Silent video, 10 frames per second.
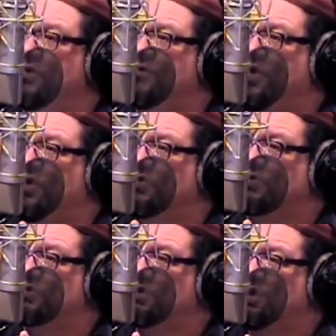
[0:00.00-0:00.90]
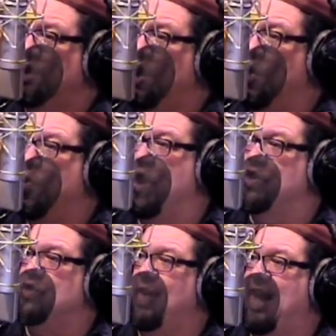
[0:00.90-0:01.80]
of those where
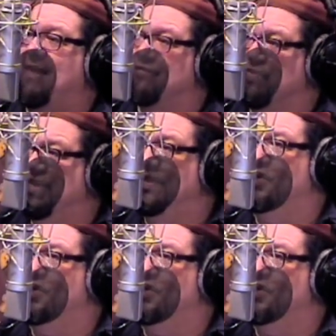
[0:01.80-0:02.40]
you have really